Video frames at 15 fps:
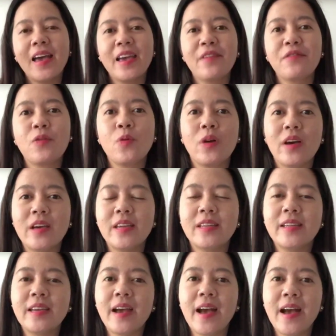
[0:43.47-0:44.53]
Hi
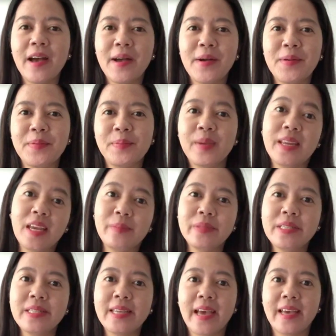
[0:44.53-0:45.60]
everyone, my
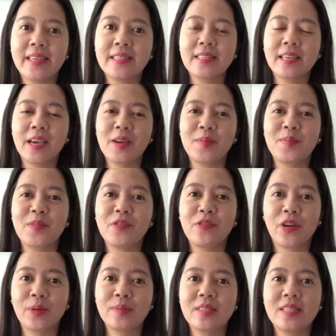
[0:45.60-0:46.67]
name is Nass. I'm a
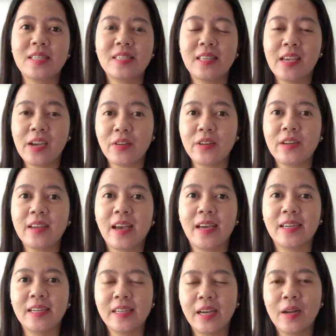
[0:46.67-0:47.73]
pharmacist here in
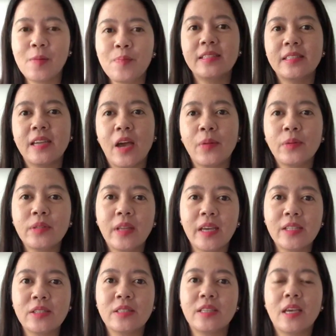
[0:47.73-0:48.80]
Canada, and I would
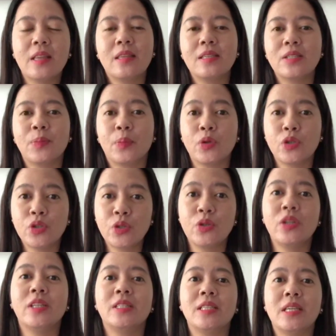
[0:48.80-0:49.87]
like to take this
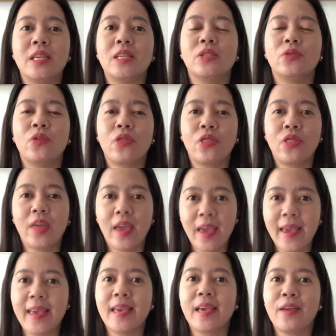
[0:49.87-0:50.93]
opportunity to
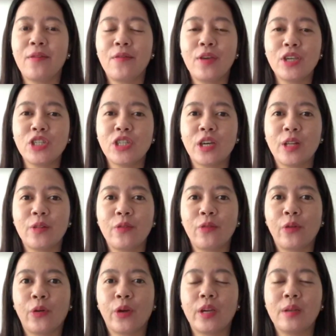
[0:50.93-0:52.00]
thank Vishal
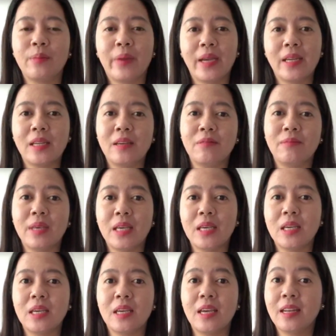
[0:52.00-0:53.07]
for inviting me
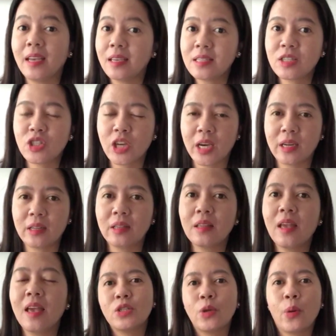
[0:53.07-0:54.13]
in his channel.